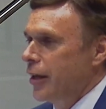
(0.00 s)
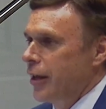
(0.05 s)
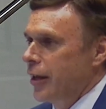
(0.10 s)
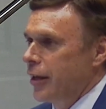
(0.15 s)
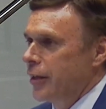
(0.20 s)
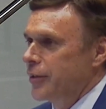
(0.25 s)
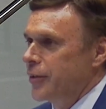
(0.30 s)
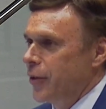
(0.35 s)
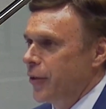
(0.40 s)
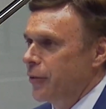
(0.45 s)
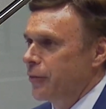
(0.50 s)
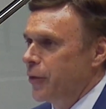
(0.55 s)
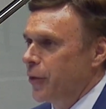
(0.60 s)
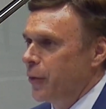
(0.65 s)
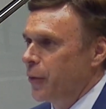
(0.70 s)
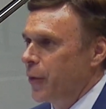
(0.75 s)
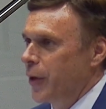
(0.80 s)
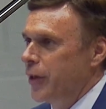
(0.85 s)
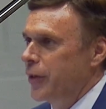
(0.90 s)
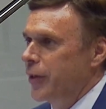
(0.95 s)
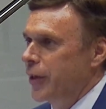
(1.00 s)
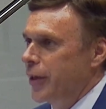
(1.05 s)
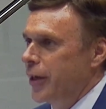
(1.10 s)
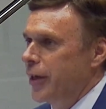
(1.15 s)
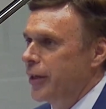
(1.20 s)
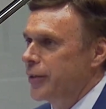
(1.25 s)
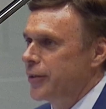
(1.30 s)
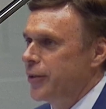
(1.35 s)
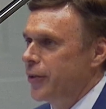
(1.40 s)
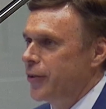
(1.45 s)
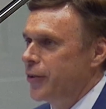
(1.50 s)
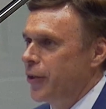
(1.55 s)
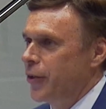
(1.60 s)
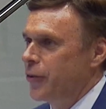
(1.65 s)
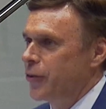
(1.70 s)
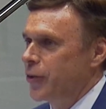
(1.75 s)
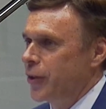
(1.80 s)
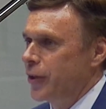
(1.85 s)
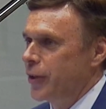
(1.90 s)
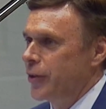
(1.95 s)
So if you read the
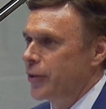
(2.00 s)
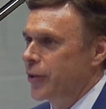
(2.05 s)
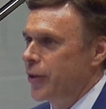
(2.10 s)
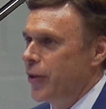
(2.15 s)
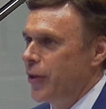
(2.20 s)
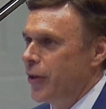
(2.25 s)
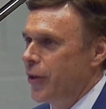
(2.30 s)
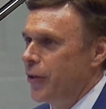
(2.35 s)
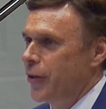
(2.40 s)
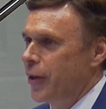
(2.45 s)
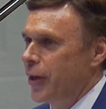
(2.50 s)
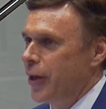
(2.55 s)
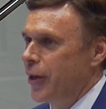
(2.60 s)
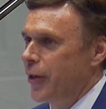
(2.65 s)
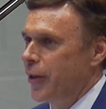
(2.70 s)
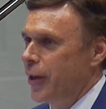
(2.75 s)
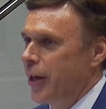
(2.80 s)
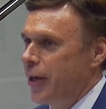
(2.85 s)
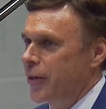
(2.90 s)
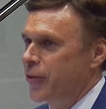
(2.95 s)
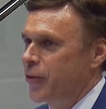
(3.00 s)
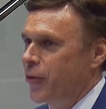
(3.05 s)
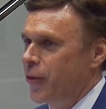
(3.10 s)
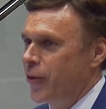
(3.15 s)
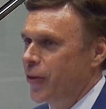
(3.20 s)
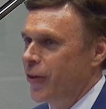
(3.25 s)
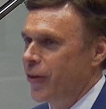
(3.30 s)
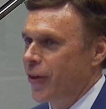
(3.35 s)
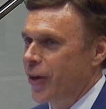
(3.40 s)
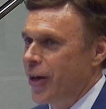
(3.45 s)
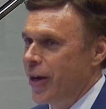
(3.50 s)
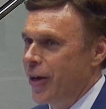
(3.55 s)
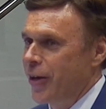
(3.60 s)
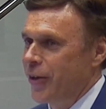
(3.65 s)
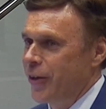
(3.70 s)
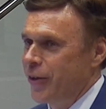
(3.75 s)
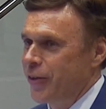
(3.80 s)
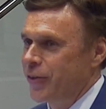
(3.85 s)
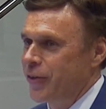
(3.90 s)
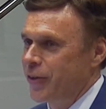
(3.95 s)
Constitution, it's called the Electoral
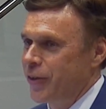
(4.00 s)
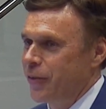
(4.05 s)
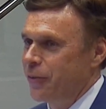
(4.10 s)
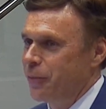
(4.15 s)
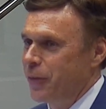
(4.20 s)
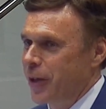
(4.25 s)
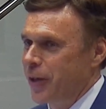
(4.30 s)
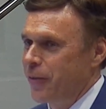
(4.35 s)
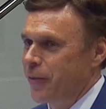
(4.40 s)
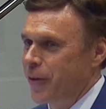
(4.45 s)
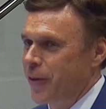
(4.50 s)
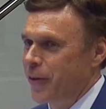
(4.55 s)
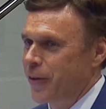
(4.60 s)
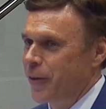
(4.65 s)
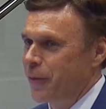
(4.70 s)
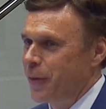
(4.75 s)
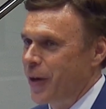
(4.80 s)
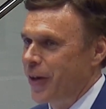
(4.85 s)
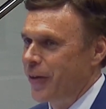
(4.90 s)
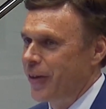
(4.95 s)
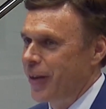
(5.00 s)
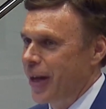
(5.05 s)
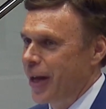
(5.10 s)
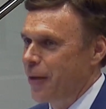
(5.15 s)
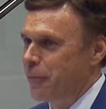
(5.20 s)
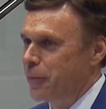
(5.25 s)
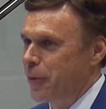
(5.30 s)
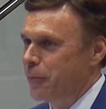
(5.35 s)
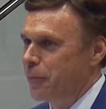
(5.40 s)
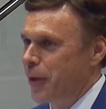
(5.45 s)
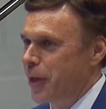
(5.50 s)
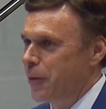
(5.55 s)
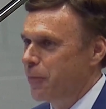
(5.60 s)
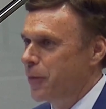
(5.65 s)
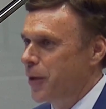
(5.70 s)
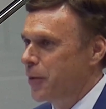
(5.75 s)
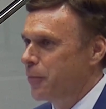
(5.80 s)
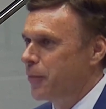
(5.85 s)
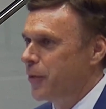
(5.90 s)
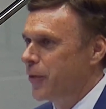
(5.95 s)
College. You might have heard about that, but many
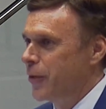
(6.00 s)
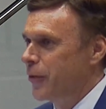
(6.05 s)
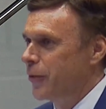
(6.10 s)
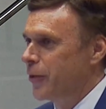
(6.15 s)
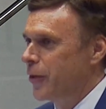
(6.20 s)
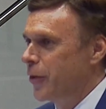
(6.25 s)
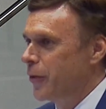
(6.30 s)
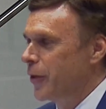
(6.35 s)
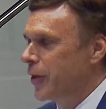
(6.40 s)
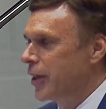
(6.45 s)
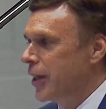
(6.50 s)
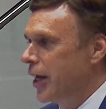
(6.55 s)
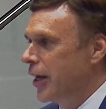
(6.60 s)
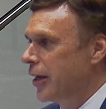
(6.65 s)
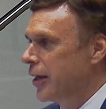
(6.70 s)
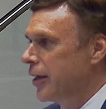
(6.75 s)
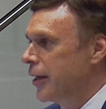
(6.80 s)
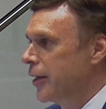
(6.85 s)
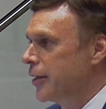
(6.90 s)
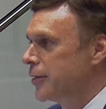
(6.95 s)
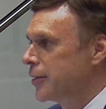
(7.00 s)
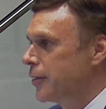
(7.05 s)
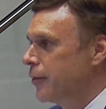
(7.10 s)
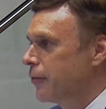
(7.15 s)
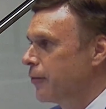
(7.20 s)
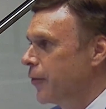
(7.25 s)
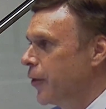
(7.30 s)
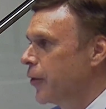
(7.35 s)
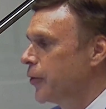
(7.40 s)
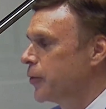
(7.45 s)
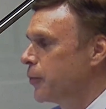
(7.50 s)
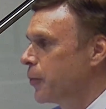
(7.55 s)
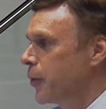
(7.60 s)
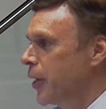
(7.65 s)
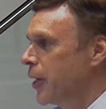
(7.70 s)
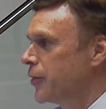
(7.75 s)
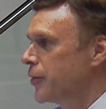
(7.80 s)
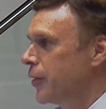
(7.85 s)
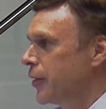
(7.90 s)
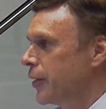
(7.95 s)
people don't know what that is. The first
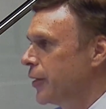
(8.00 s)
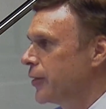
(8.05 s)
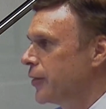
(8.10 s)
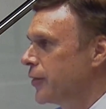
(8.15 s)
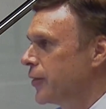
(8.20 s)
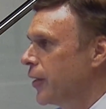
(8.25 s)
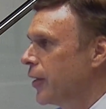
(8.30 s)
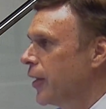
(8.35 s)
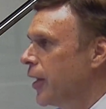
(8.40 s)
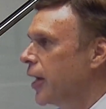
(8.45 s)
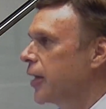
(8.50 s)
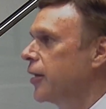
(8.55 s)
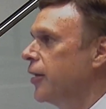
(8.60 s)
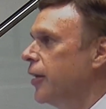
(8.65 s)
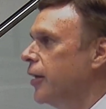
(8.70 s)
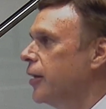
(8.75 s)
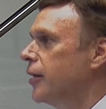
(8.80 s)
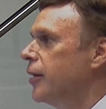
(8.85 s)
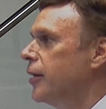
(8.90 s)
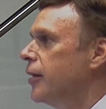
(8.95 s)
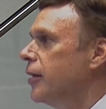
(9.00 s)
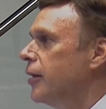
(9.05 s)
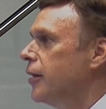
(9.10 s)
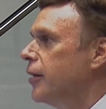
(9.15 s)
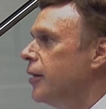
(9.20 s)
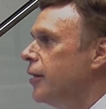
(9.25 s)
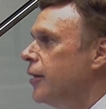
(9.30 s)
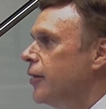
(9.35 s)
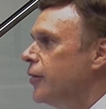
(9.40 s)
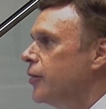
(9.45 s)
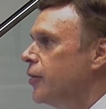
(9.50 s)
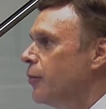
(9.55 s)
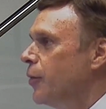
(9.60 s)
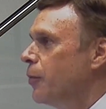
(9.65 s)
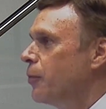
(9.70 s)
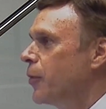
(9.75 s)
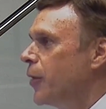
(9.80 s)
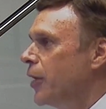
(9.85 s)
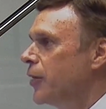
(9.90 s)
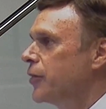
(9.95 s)
president selected to be
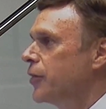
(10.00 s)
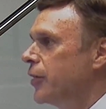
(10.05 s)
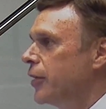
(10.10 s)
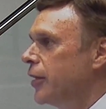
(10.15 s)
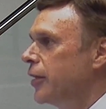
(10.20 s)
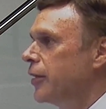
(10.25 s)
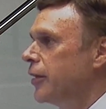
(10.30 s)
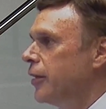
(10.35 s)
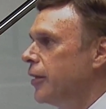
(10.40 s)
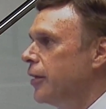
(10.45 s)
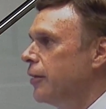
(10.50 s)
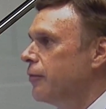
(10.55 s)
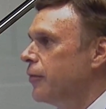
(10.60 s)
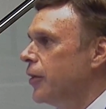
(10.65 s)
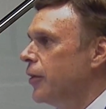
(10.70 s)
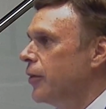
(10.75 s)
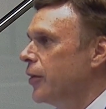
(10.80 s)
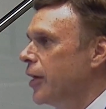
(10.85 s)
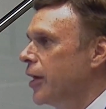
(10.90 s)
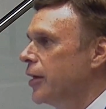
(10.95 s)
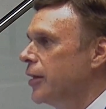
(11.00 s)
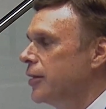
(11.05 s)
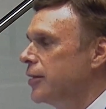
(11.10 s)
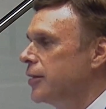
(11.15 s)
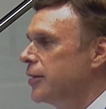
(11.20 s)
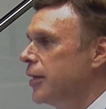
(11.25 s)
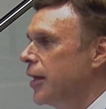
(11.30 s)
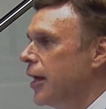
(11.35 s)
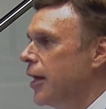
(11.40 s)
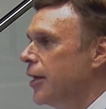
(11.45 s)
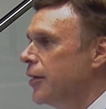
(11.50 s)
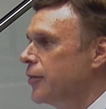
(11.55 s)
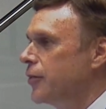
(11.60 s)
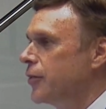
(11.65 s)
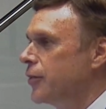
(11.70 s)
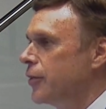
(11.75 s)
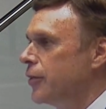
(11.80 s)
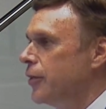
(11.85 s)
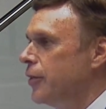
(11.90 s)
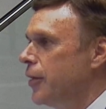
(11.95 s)
president of the United
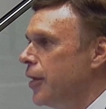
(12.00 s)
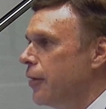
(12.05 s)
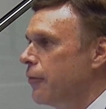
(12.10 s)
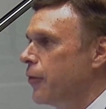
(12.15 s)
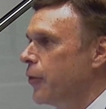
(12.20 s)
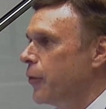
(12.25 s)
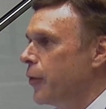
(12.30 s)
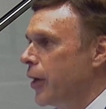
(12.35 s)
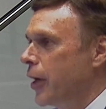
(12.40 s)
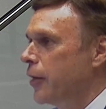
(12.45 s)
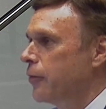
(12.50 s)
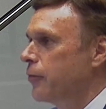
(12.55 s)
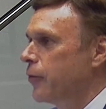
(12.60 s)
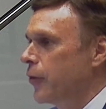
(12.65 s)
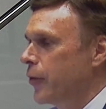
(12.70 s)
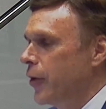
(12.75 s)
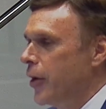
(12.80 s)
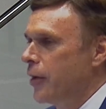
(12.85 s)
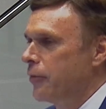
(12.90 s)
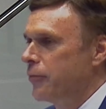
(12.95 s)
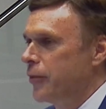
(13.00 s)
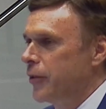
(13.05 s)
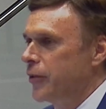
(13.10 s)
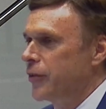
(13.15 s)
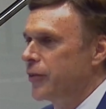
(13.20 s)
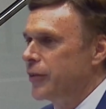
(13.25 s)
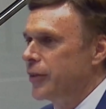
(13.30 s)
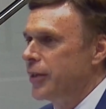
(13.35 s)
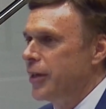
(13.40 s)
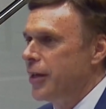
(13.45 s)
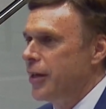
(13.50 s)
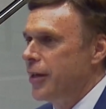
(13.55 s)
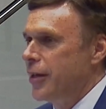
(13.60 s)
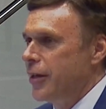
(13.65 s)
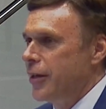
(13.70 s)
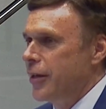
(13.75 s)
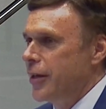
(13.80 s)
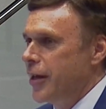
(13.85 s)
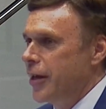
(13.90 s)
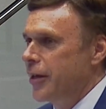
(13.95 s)
States never ran for office,
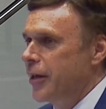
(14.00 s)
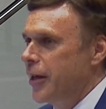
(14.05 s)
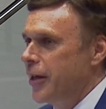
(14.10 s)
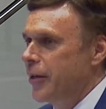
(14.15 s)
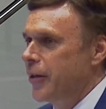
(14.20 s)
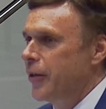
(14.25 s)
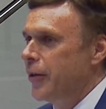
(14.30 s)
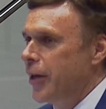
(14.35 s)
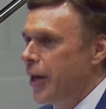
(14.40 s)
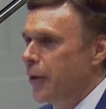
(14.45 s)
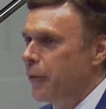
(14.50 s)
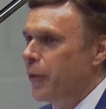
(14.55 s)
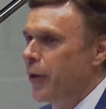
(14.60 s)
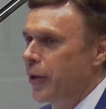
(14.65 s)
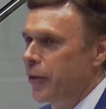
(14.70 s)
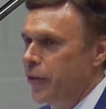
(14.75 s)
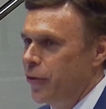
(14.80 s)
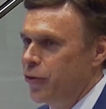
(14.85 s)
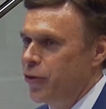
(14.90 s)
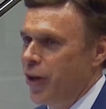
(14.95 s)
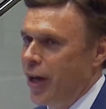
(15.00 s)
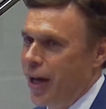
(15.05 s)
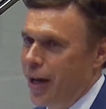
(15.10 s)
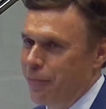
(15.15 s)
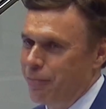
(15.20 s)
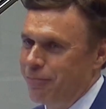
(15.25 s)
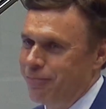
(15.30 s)
and he did not want the job.